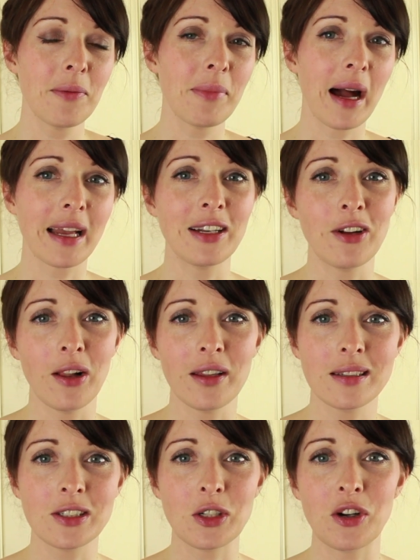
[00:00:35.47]
packing all the
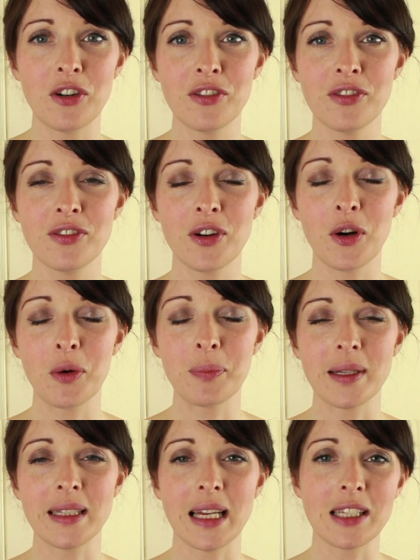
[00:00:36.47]
stuff
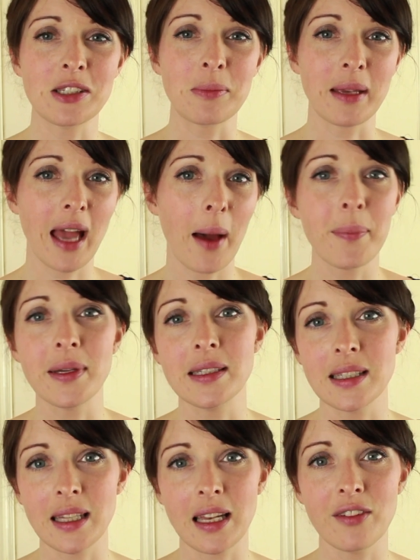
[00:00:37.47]
up and then something
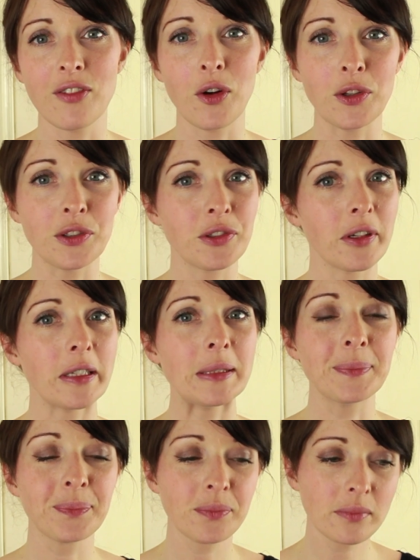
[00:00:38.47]
happens and then it falls through.